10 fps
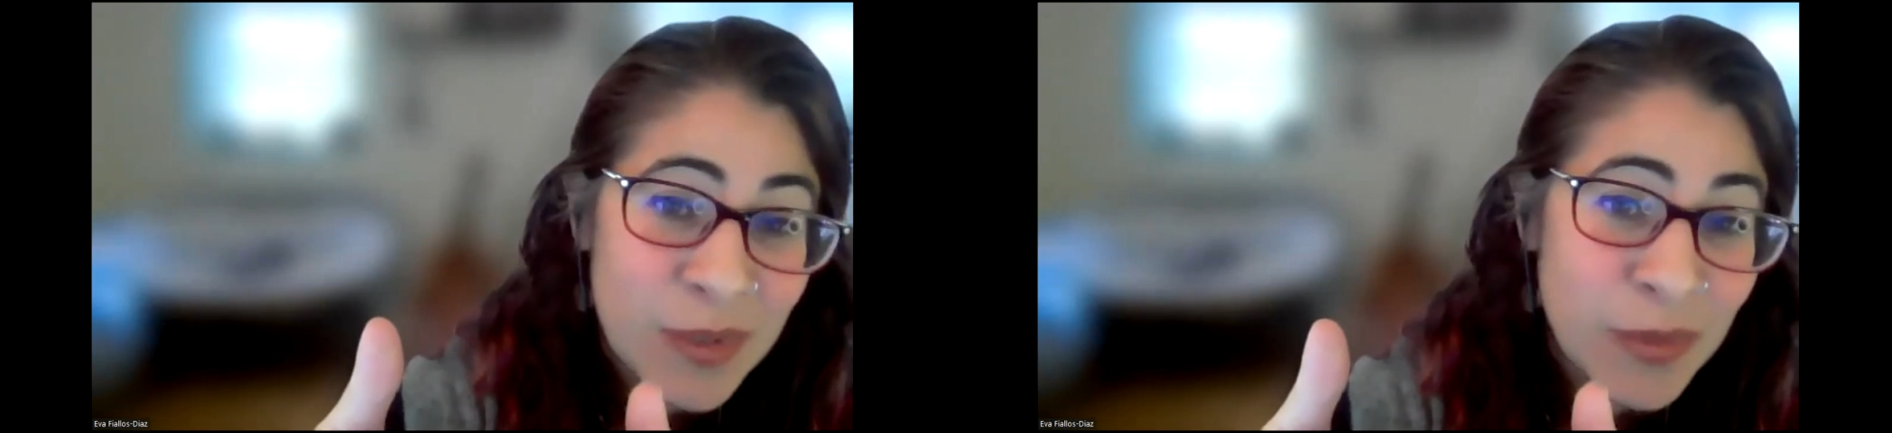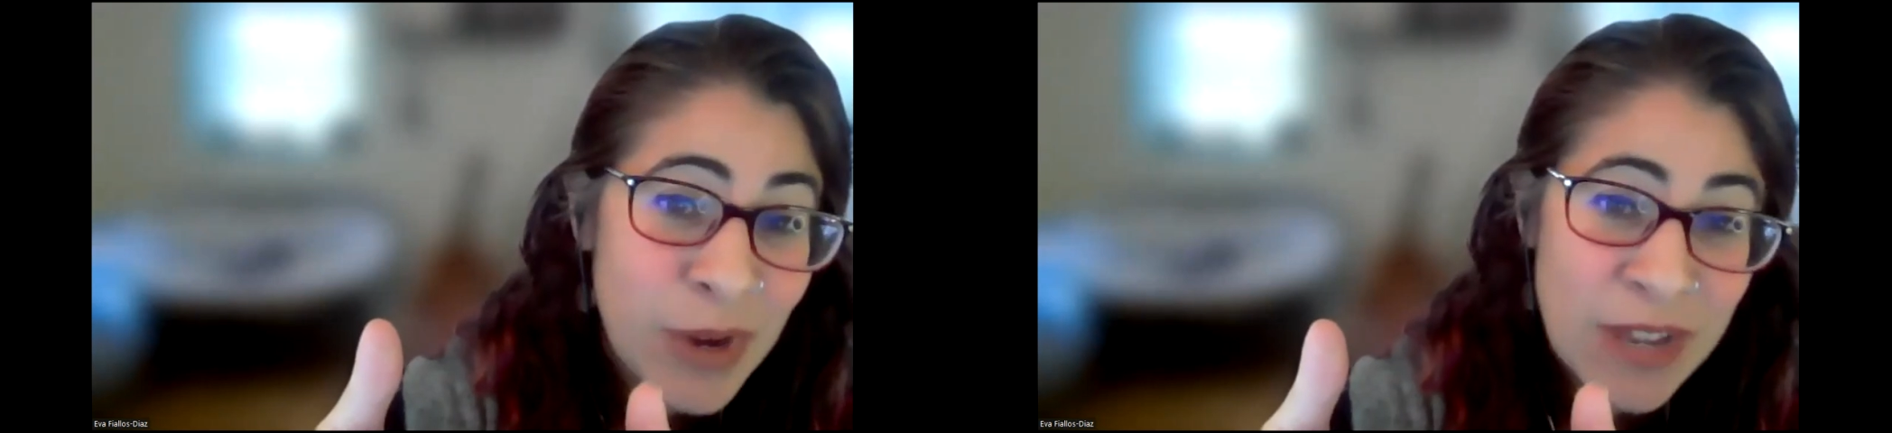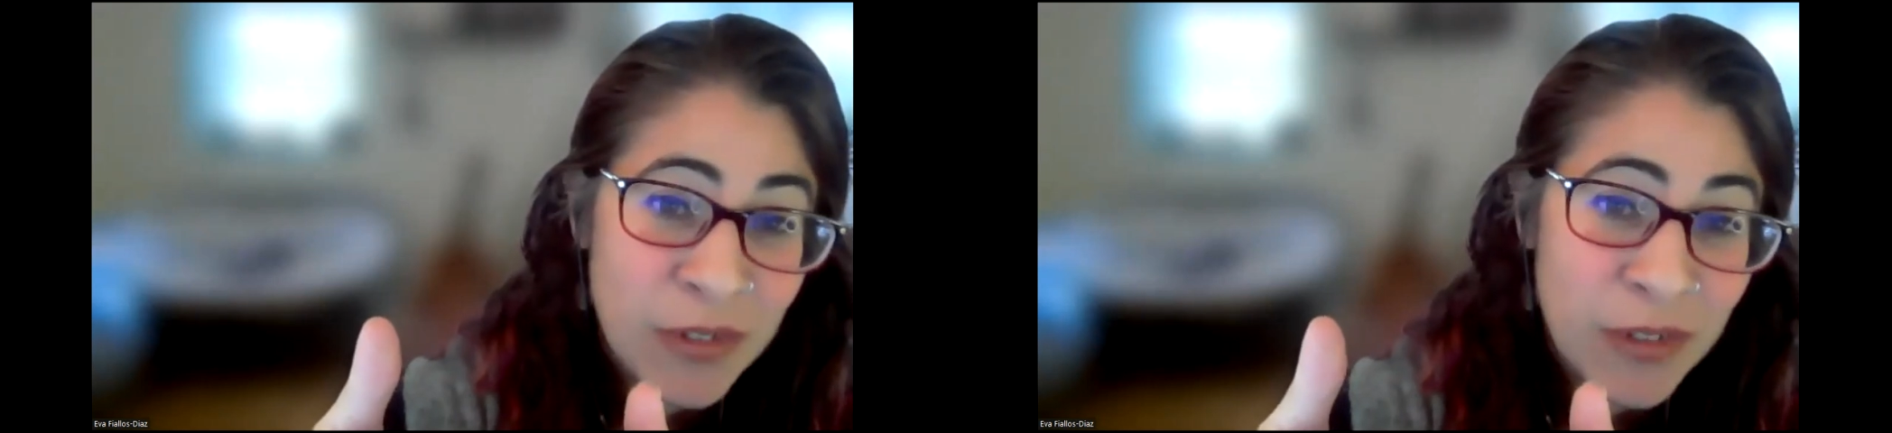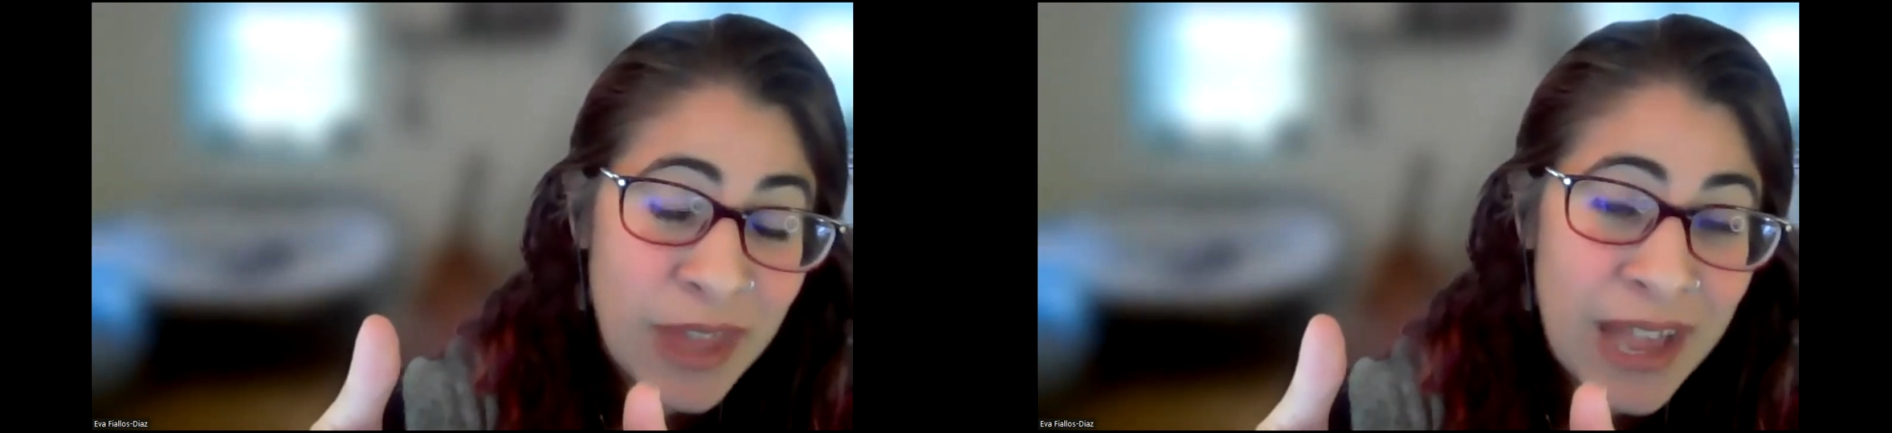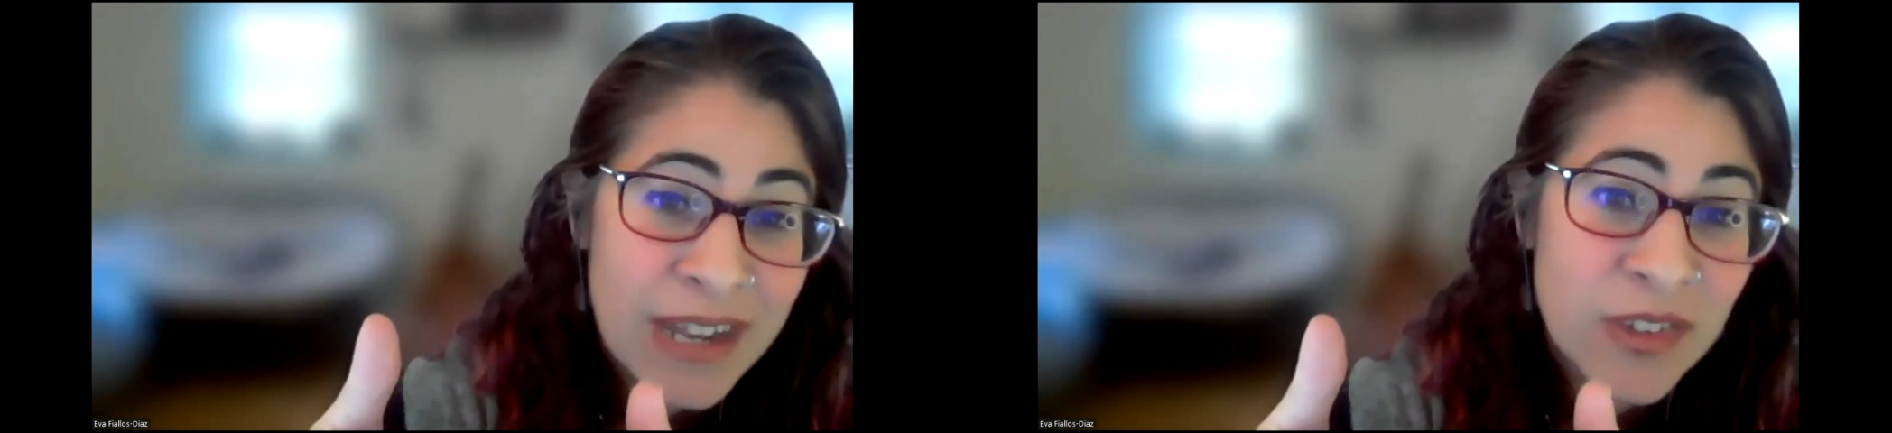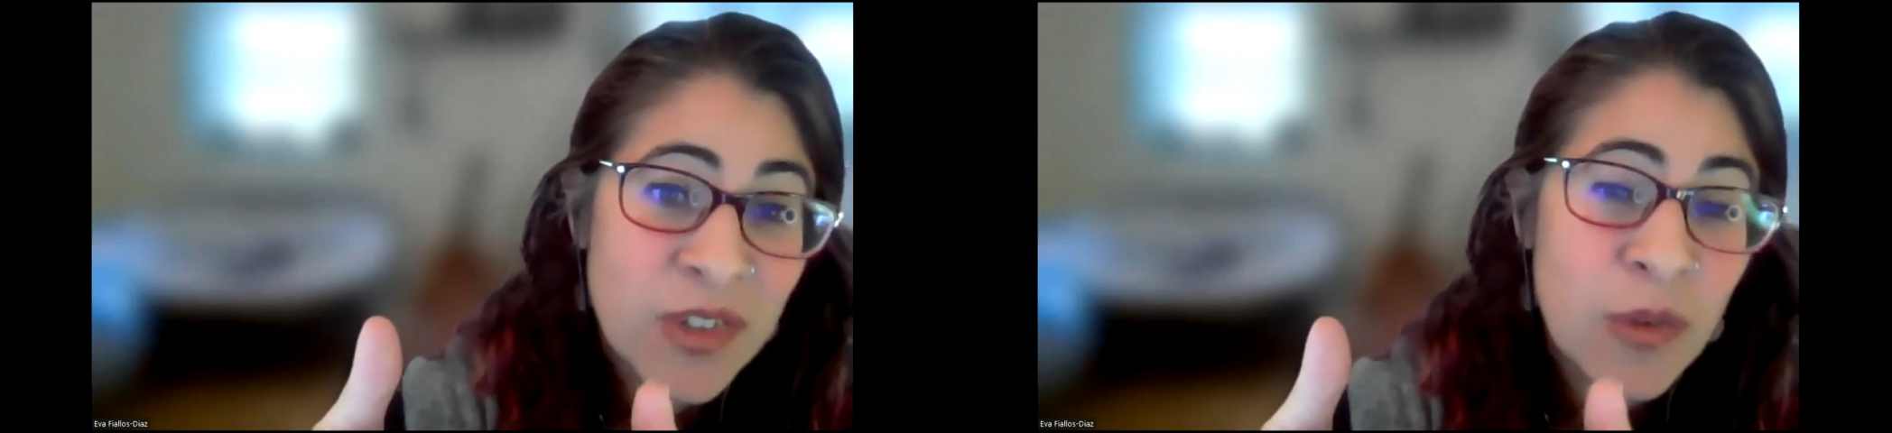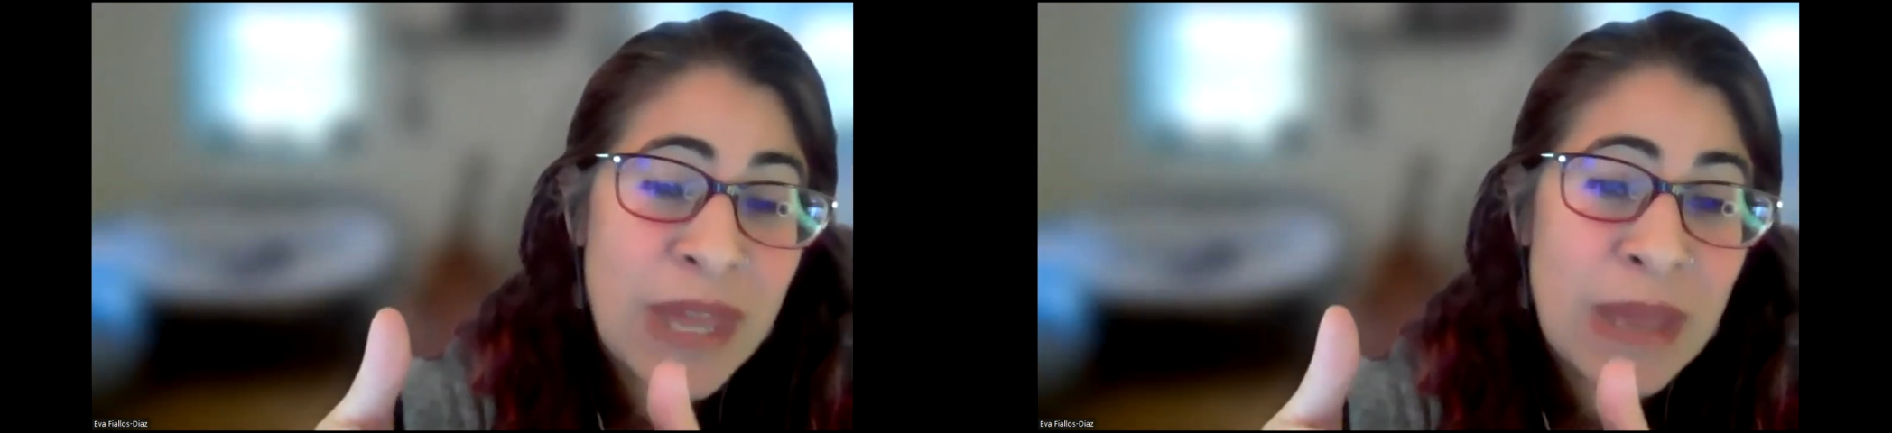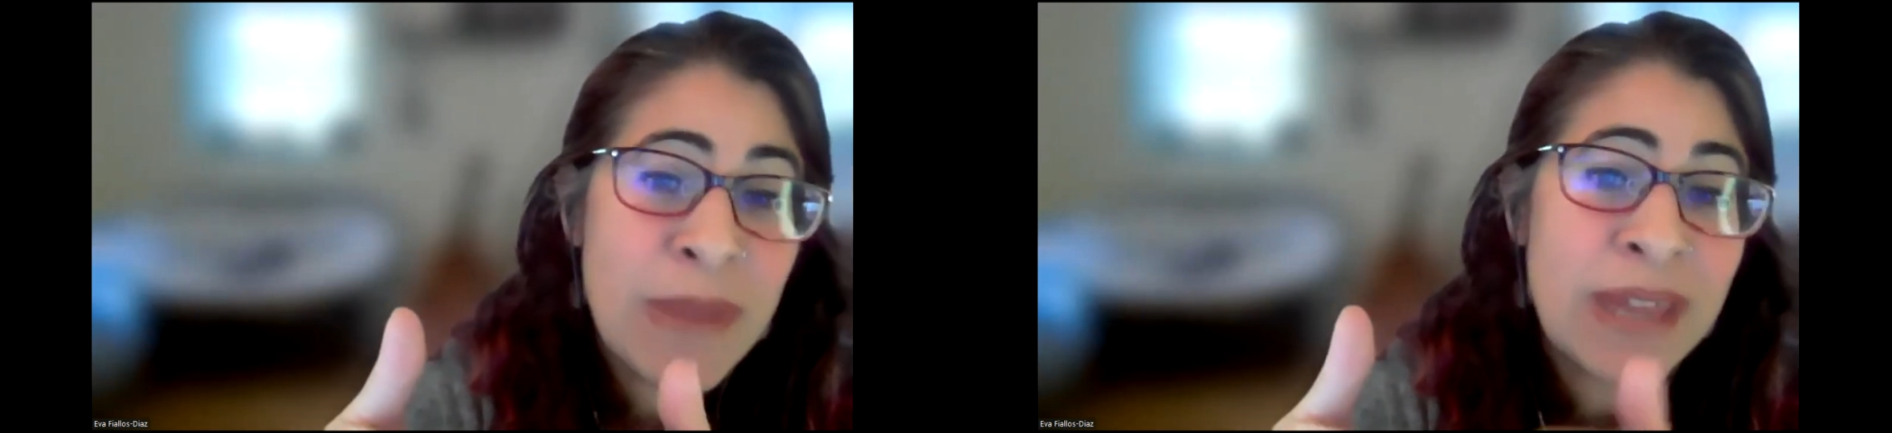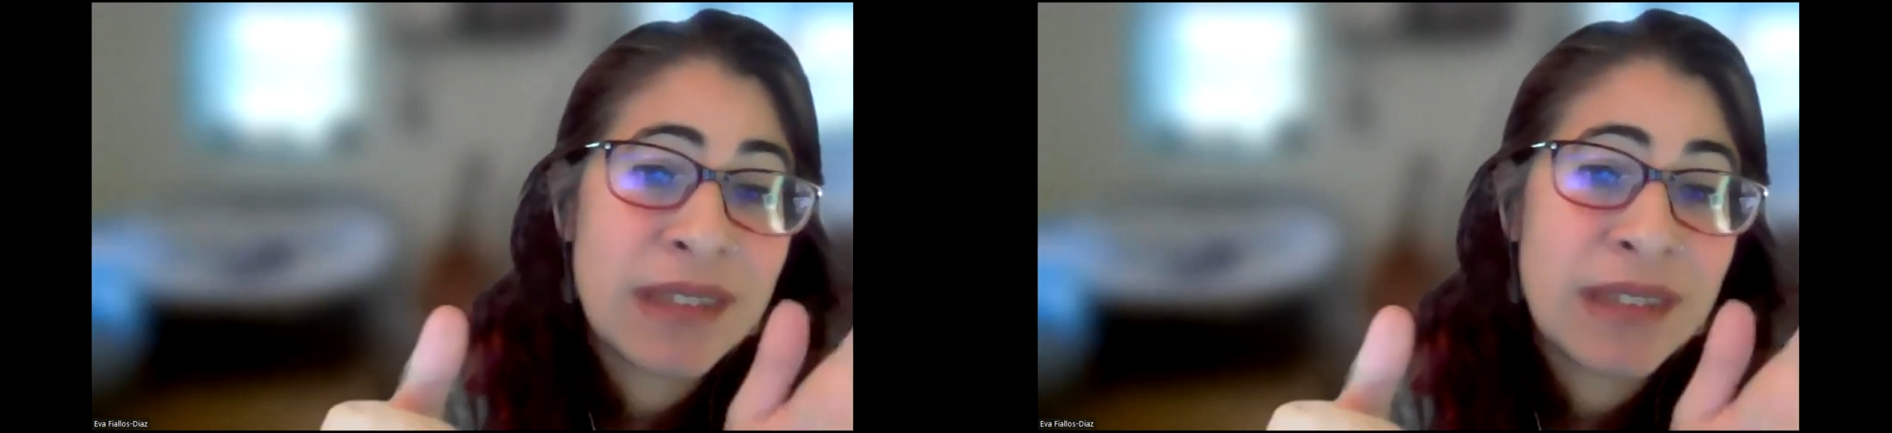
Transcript: ready for that. And so they may